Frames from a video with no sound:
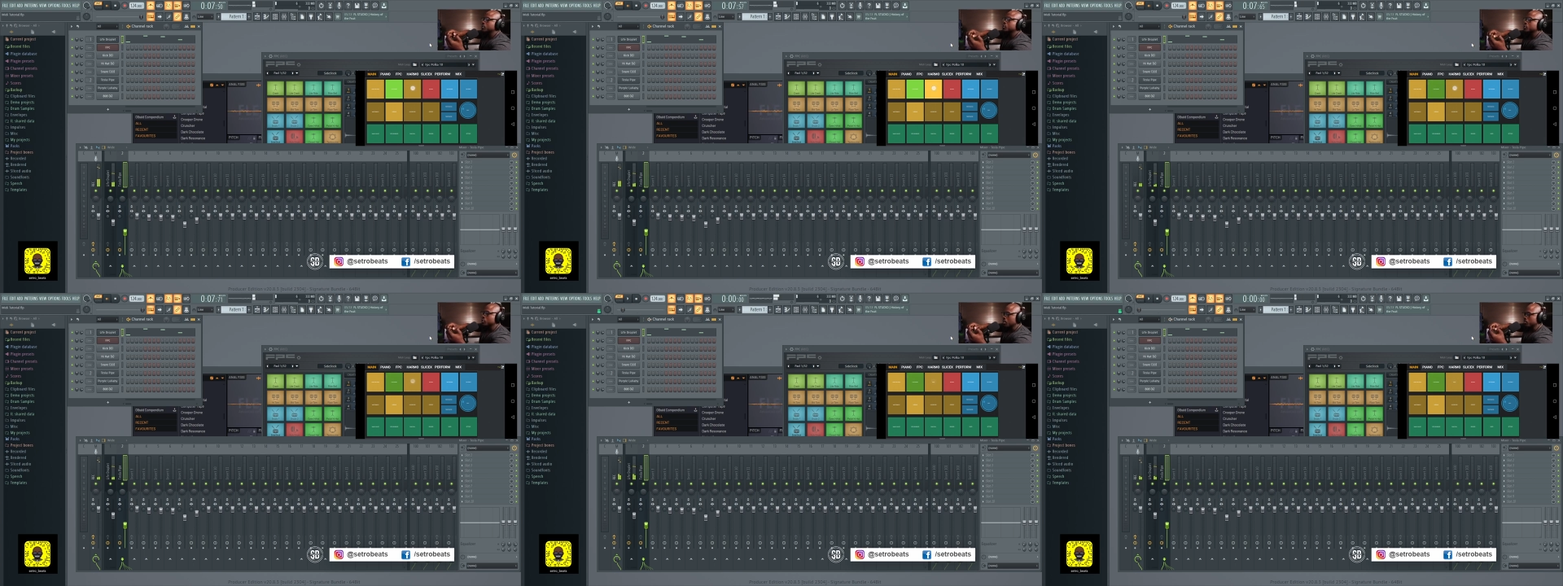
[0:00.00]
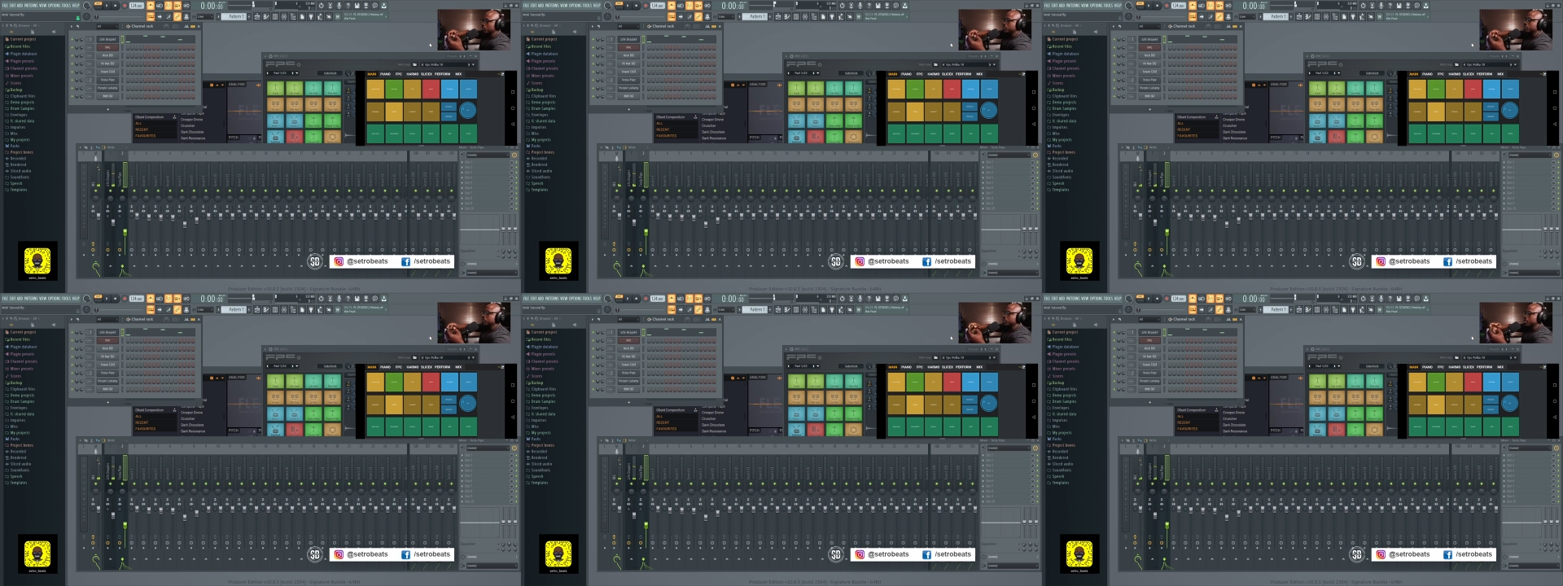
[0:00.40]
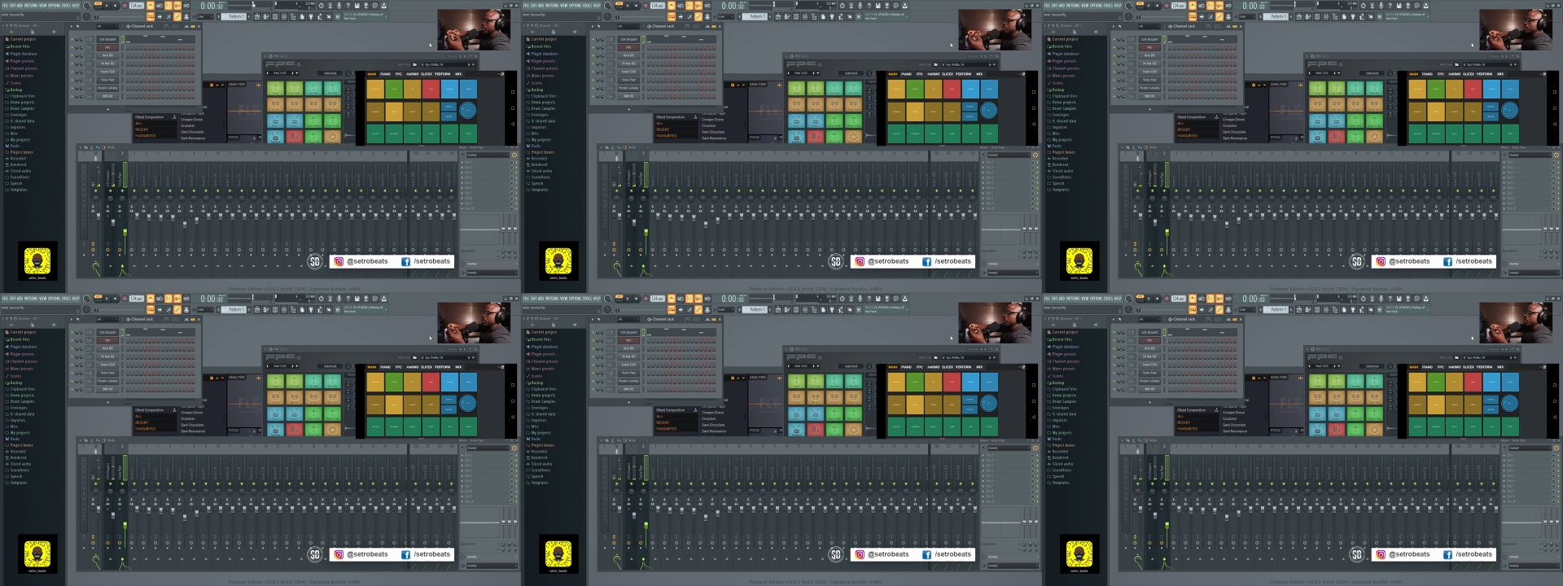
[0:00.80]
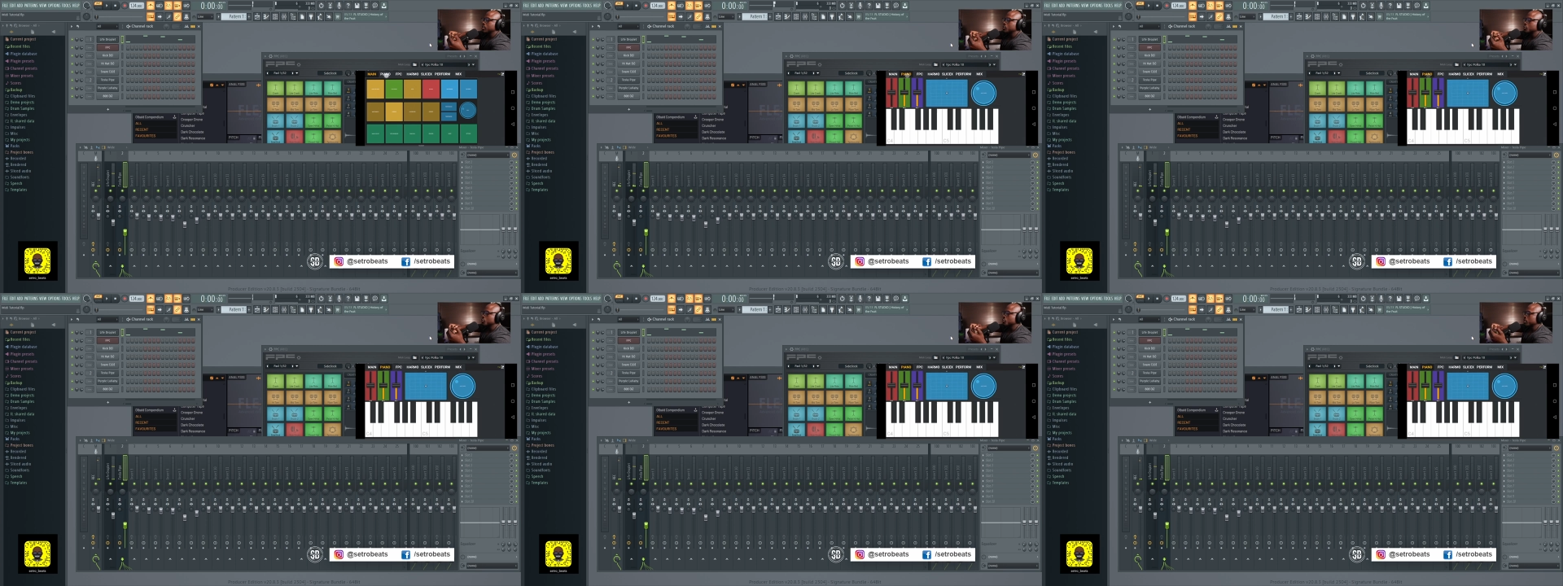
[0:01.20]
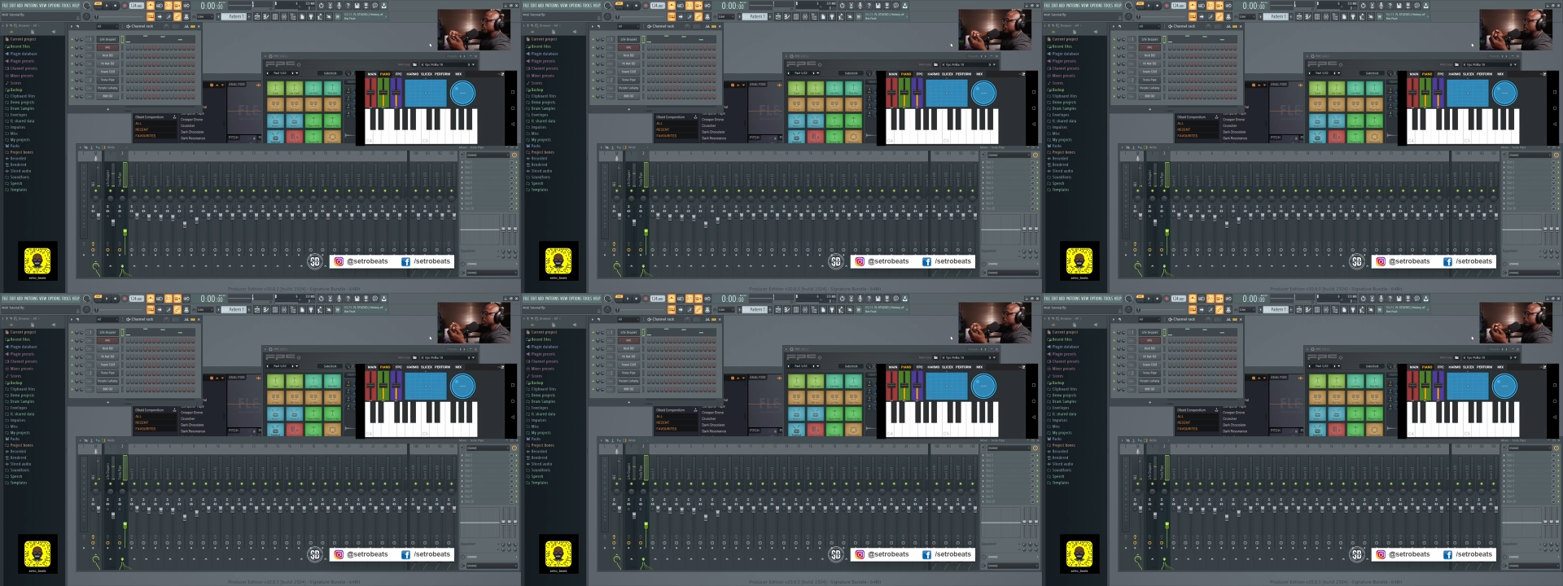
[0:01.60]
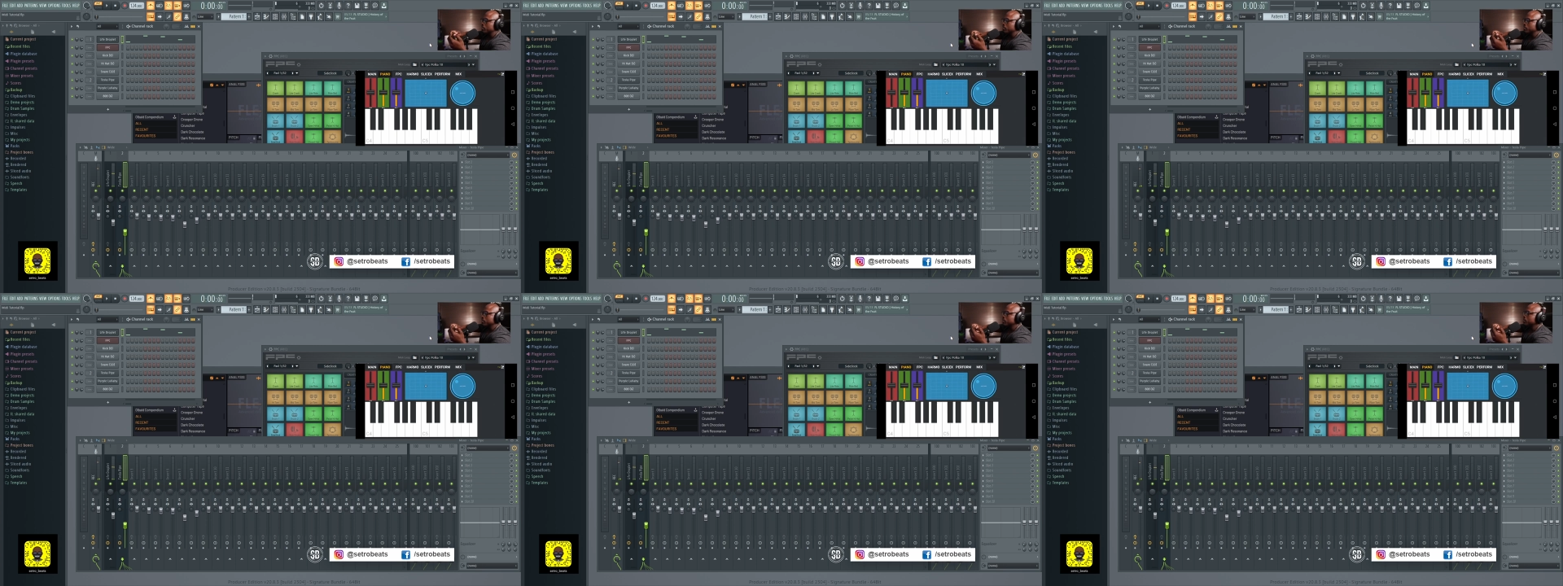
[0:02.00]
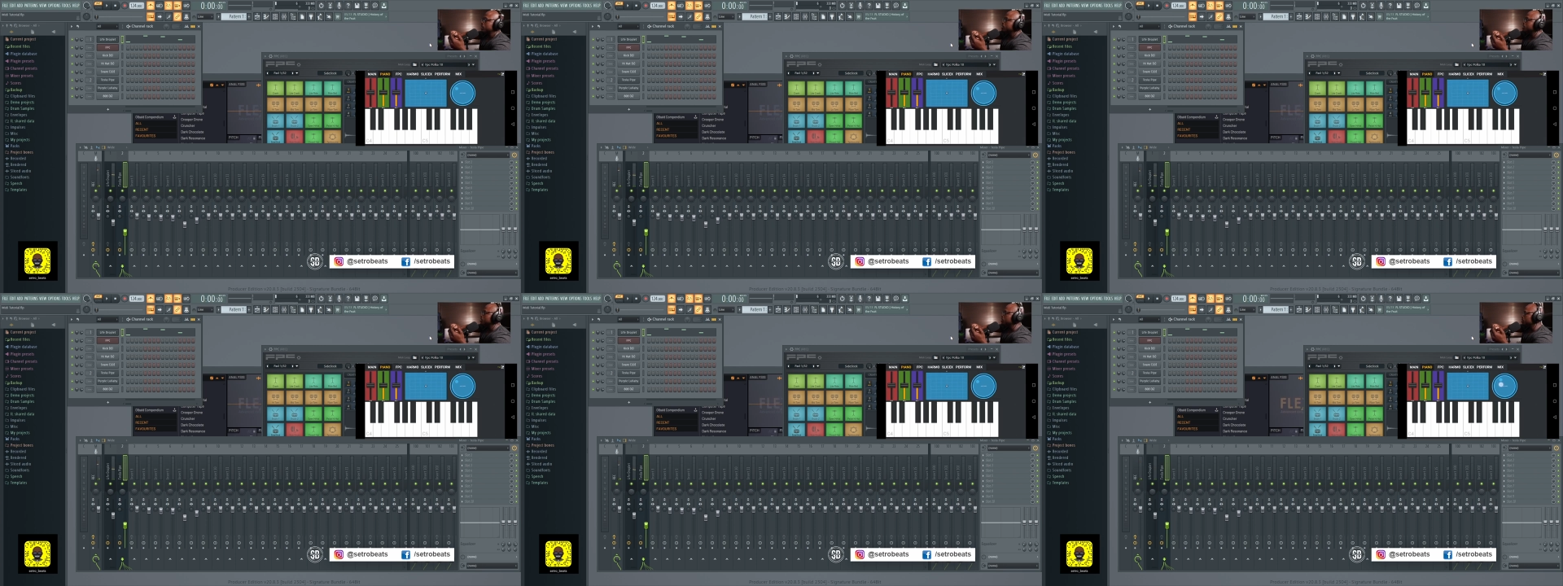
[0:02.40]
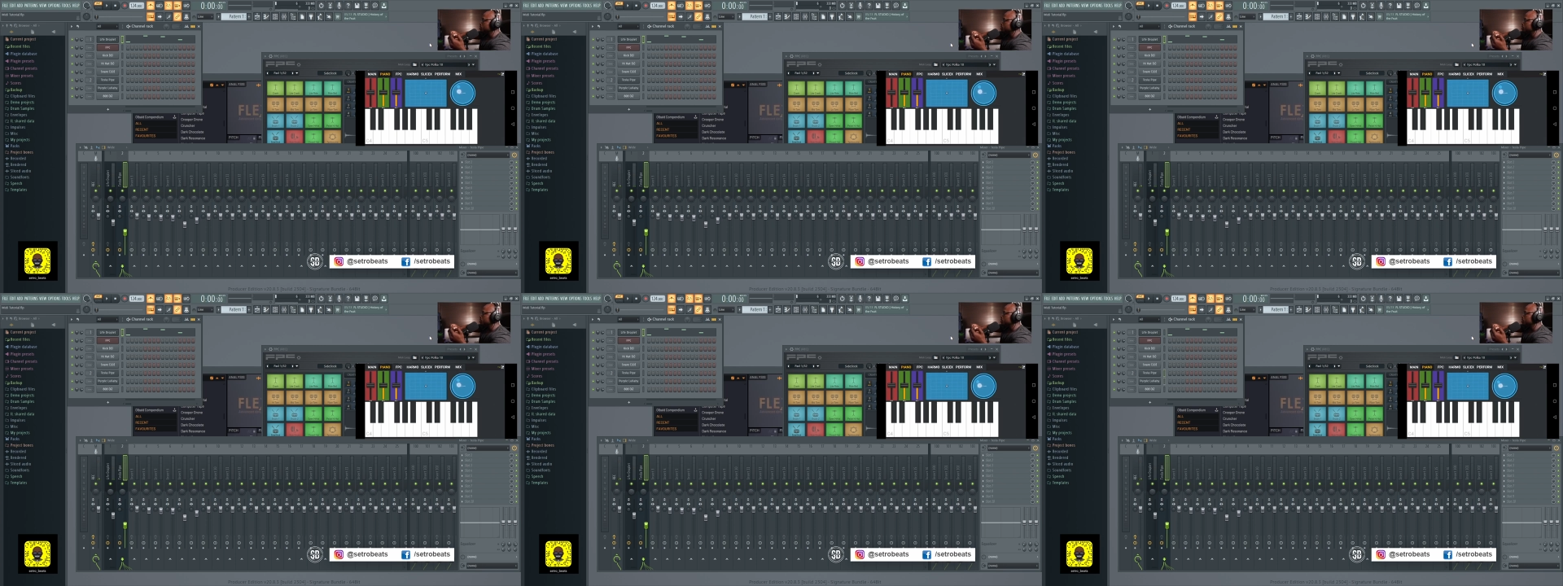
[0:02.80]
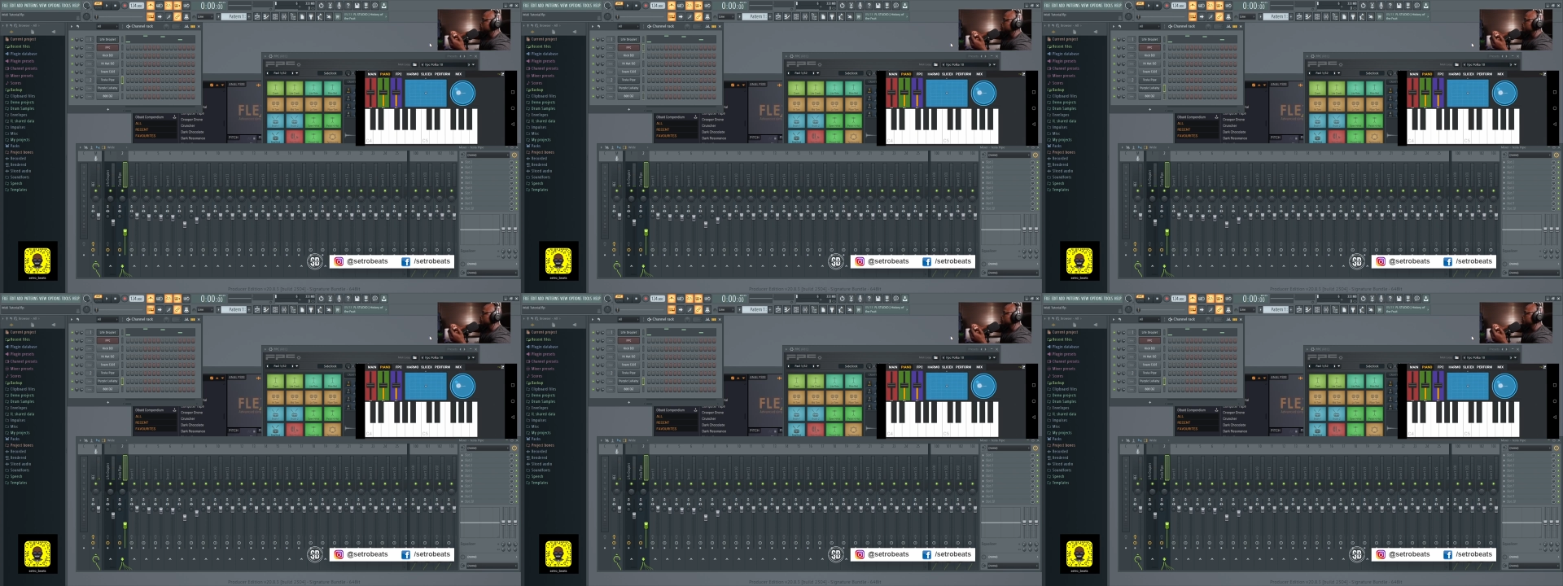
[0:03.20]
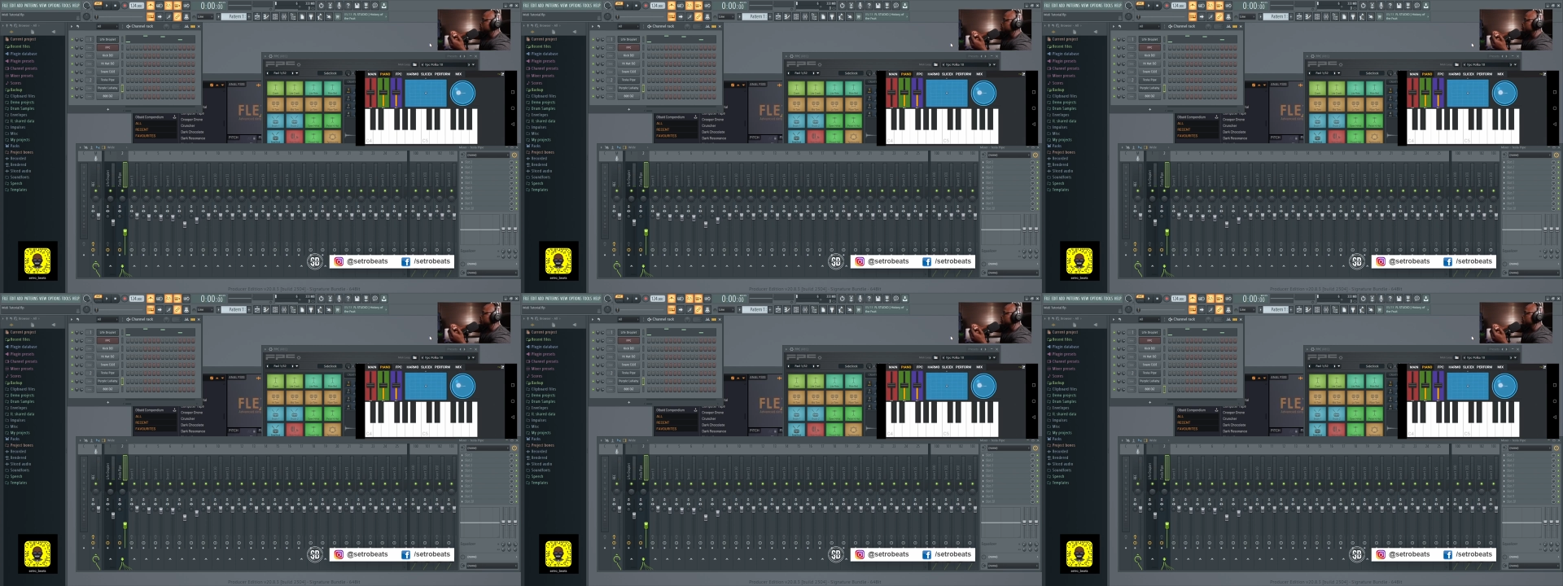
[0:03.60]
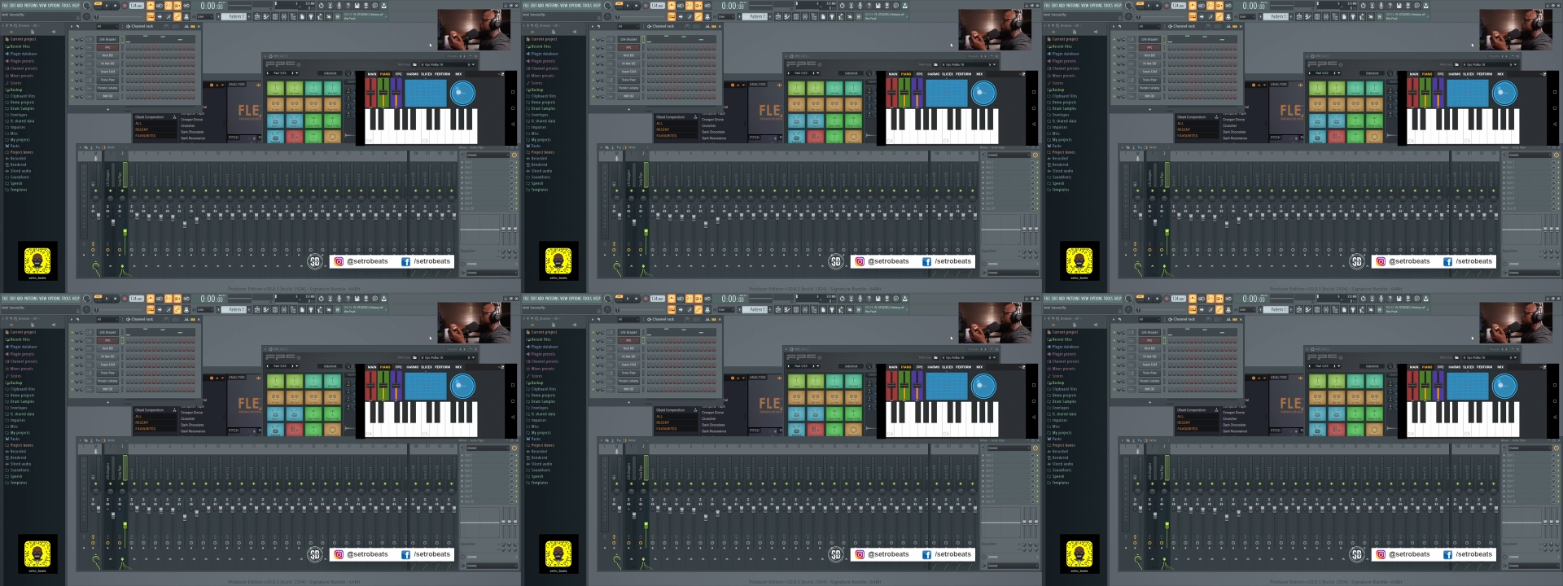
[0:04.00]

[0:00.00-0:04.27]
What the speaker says: No face is visible, so there are no lips to read.